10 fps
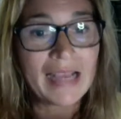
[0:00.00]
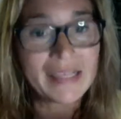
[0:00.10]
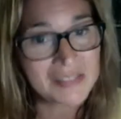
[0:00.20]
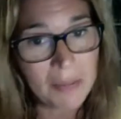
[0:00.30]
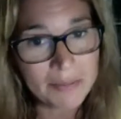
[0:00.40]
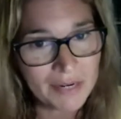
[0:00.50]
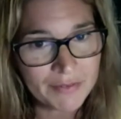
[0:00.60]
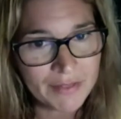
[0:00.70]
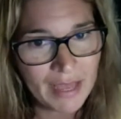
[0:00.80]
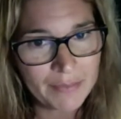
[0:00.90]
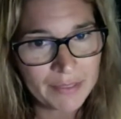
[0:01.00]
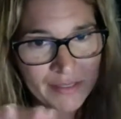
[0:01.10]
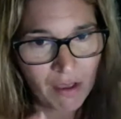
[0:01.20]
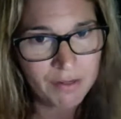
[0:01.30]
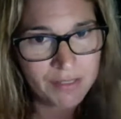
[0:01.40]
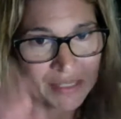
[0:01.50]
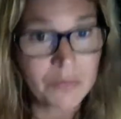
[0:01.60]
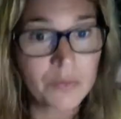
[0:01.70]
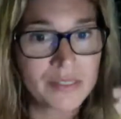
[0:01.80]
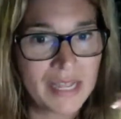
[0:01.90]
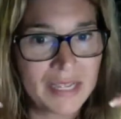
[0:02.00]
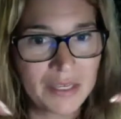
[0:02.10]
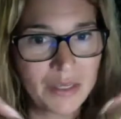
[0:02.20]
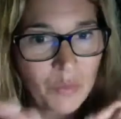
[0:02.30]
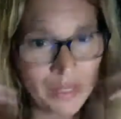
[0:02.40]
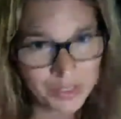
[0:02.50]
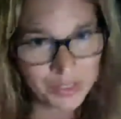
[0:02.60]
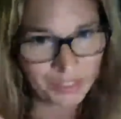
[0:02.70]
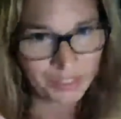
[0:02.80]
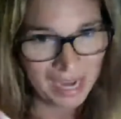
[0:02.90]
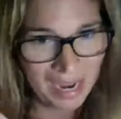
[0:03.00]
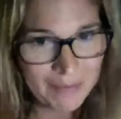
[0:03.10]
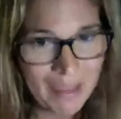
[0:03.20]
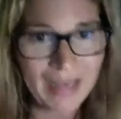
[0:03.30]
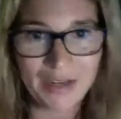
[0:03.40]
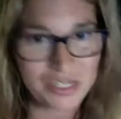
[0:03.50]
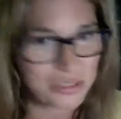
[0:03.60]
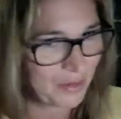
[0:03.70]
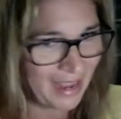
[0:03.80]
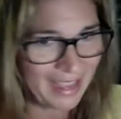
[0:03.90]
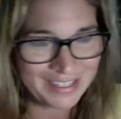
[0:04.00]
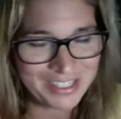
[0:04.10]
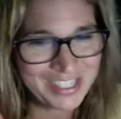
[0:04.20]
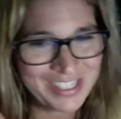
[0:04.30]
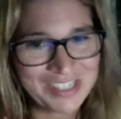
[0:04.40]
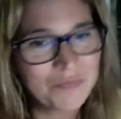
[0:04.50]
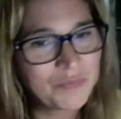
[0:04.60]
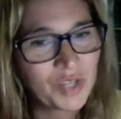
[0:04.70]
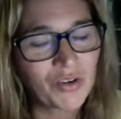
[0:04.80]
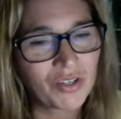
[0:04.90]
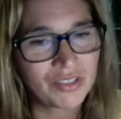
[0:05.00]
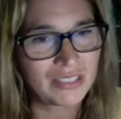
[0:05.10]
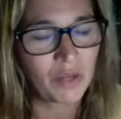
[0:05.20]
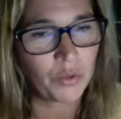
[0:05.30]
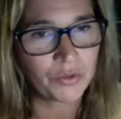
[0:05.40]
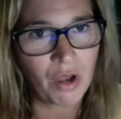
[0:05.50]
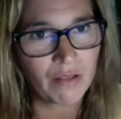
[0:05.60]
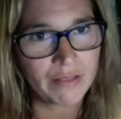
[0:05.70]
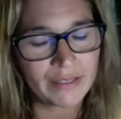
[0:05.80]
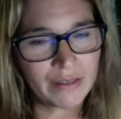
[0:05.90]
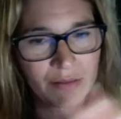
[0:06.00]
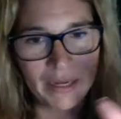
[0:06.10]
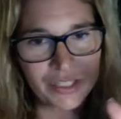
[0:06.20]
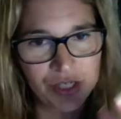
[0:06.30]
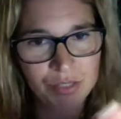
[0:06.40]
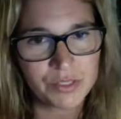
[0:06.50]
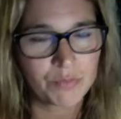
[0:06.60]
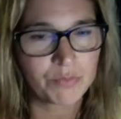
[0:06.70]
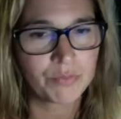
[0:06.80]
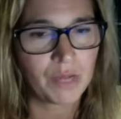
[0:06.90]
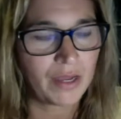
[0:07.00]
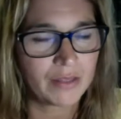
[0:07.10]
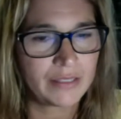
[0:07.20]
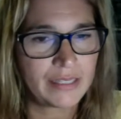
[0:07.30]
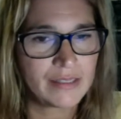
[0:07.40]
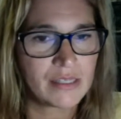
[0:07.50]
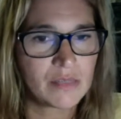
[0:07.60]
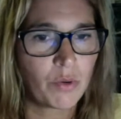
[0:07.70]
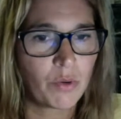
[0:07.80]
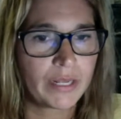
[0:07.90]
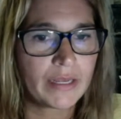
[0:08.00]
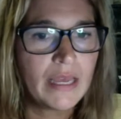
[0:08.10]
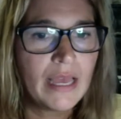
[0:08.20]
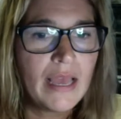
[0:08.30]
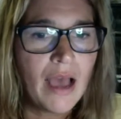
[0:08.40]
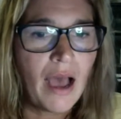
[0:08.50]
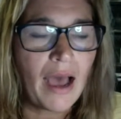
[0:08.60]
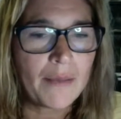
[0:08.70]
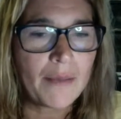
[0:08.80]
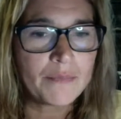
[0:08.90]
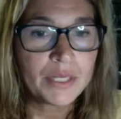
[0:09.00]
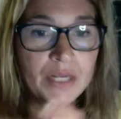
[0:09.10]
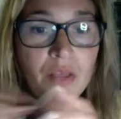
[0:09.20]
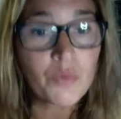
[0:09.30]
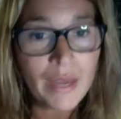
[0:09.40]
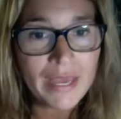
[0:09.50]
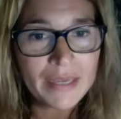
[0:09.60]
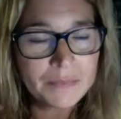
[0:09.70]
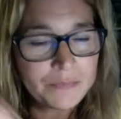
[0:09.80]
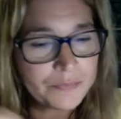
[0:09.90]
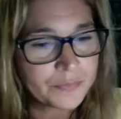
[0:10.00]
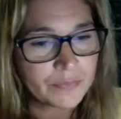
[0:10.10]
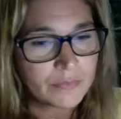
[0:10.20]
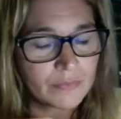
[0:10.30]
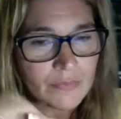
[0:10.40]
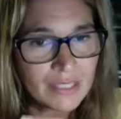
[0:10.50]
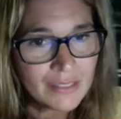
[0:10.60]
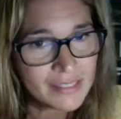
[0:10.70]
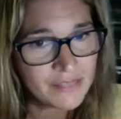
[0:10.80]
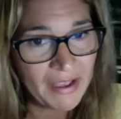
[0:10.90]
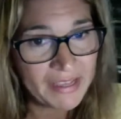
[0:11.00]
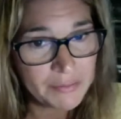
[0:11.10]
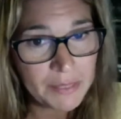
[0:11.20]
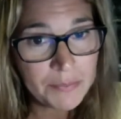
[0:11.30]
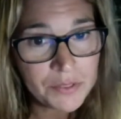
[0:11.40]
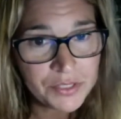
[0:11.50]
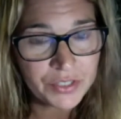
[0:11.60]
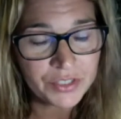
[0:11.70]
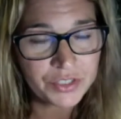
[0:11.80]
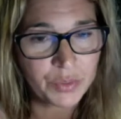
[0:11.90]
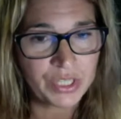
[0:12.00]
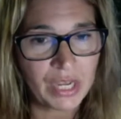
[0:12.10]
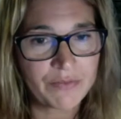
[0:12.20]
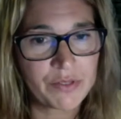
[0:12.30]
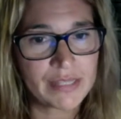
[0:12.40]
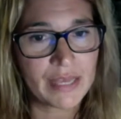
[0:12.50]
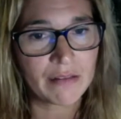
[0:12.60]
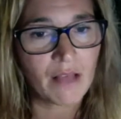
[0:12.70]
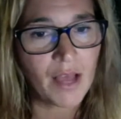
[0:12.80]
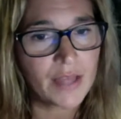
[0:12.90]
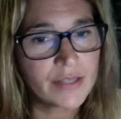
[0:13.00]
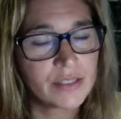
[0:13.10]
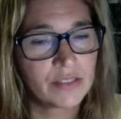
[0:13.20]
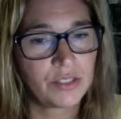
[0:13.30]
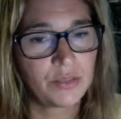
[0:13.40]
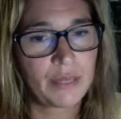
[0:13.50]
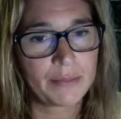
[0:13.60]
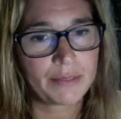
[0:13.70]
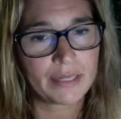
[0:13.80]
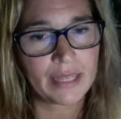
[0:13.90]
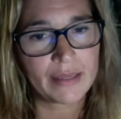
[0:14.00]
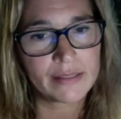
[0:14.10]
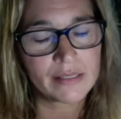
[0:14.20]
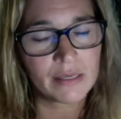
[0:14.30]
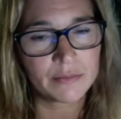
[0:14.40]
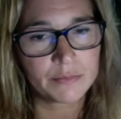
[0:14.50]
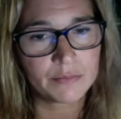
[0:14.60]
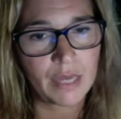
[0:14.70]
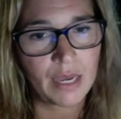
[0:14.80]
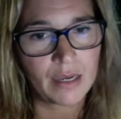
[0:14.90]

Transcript: And I stopped after that because it was taking way too much time. And I just went ahead and just did cold calling my geos leads this morning. But another way is fast people search, which I've used that a lot to be able to get some